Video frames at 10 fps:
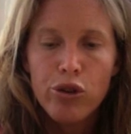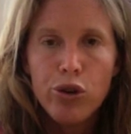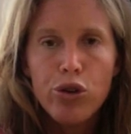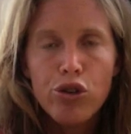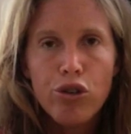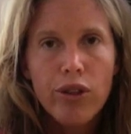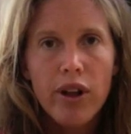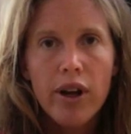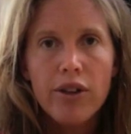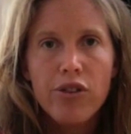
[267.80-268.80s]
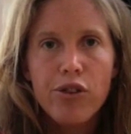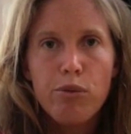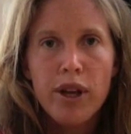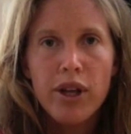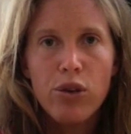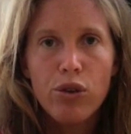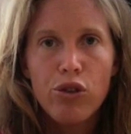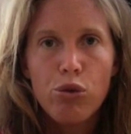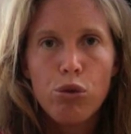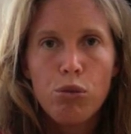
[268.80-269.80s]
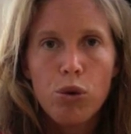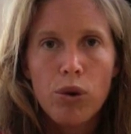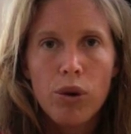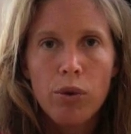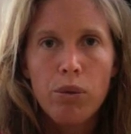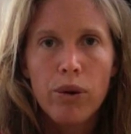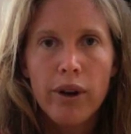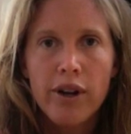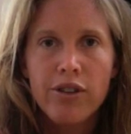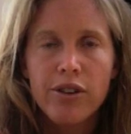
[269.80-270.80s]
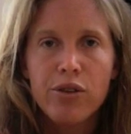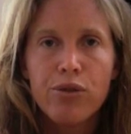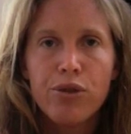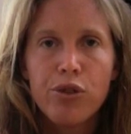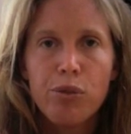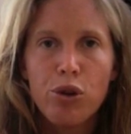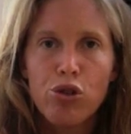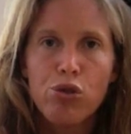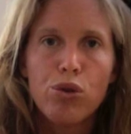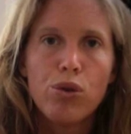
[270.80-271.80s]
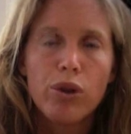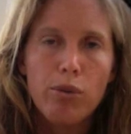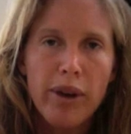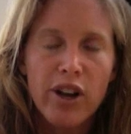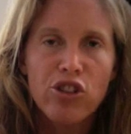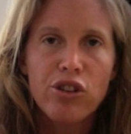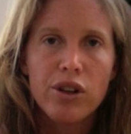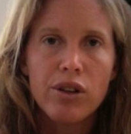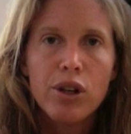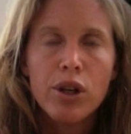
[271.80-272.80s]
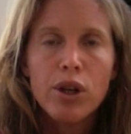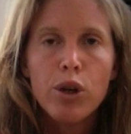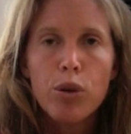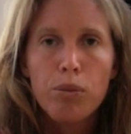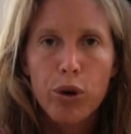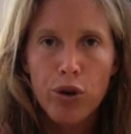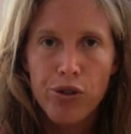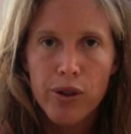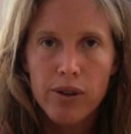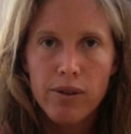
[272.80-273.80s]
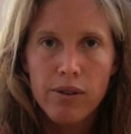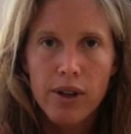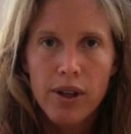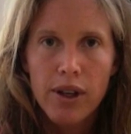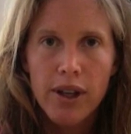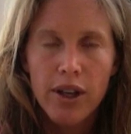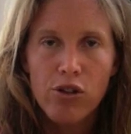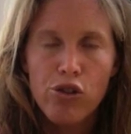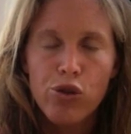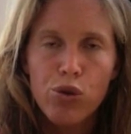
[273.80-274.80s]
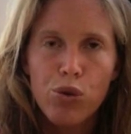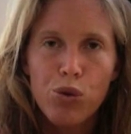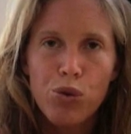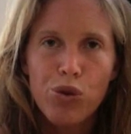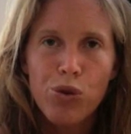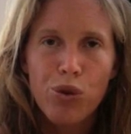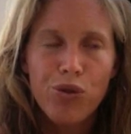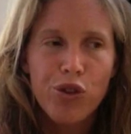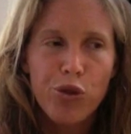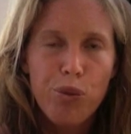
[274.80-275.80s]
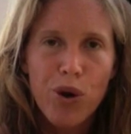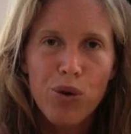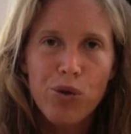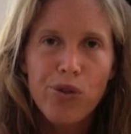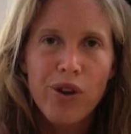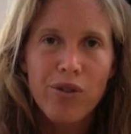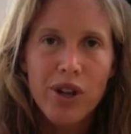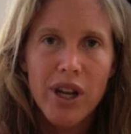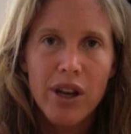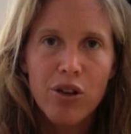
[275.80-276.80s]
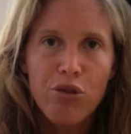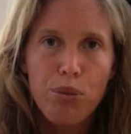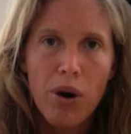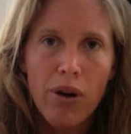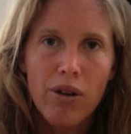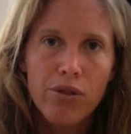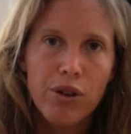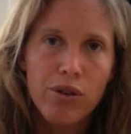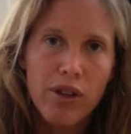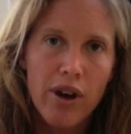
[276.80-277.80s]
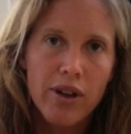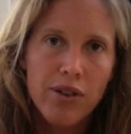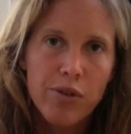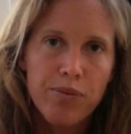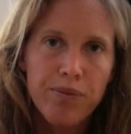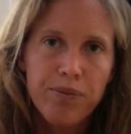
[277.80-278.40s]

to use your thoughts to make you into a more productive, spiritual, compassionate person, and to sort of dispose of the negative part of your thoughts.